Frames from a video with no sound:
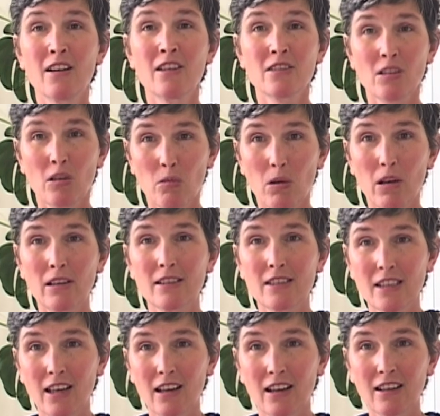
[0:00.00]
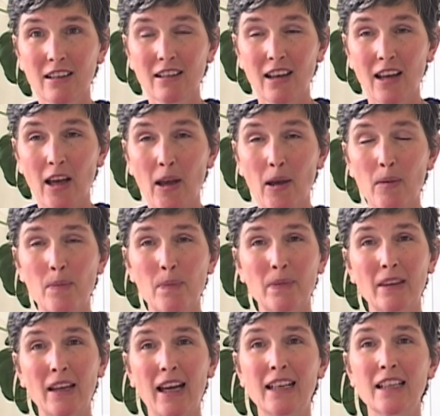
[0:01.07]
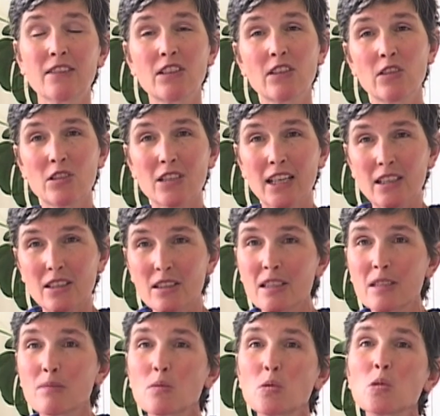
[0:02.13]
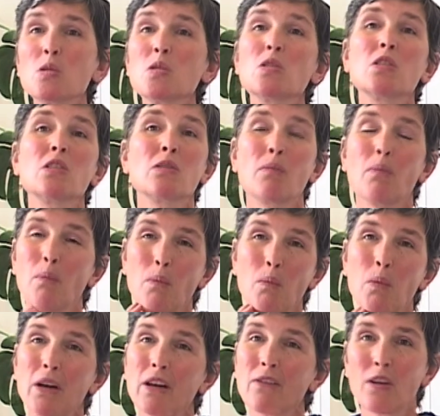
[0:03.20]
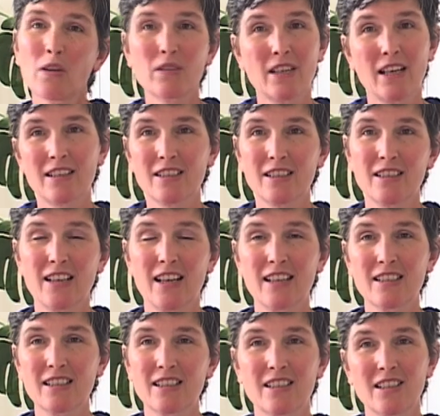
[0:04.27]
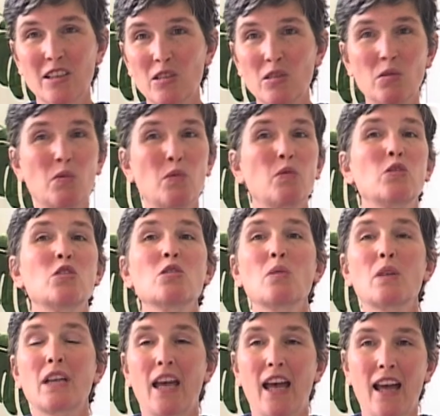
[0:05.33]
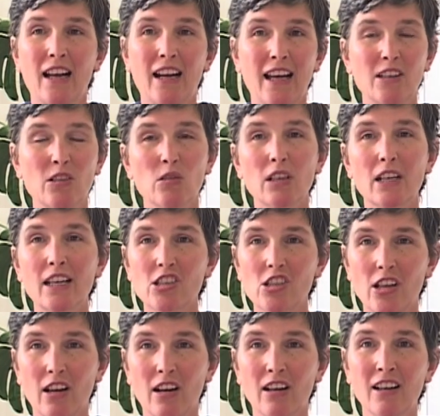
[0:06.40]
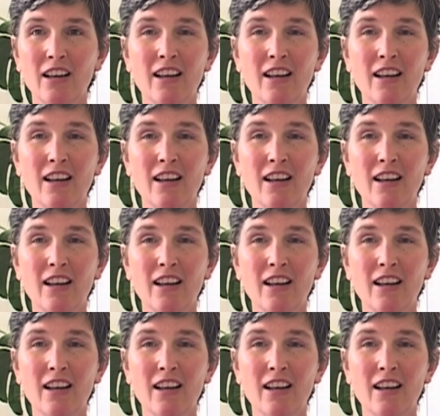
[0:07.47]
So well done. And even if you take a small one of those exercises that you do again at your leisure,